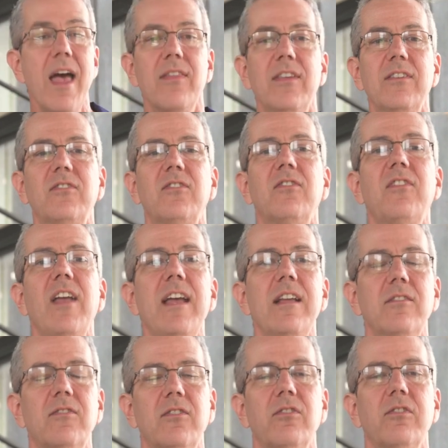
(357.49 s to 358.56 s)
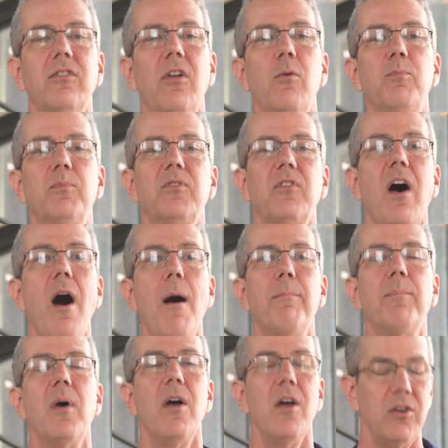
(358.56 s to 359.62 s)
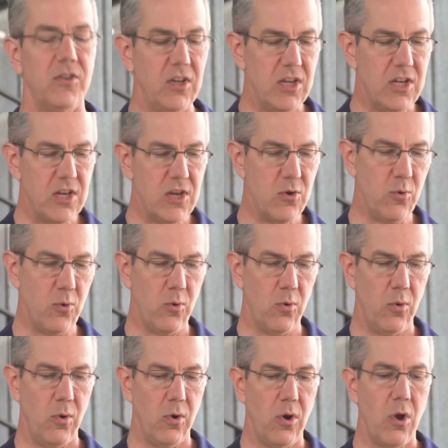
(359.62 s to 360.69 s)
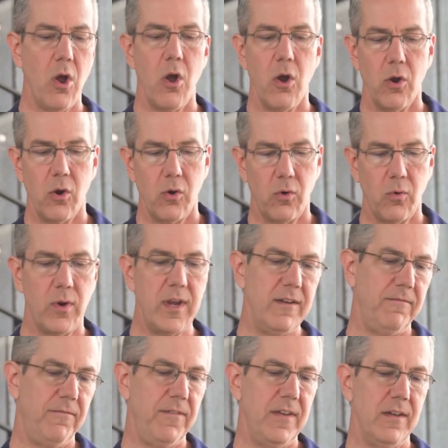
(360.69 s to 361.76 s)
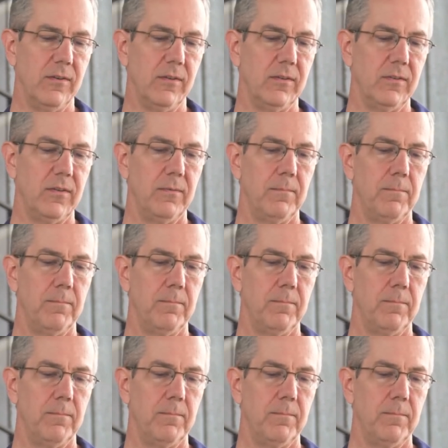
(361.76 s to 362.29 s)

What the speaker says: this state slopes up to you. Green field,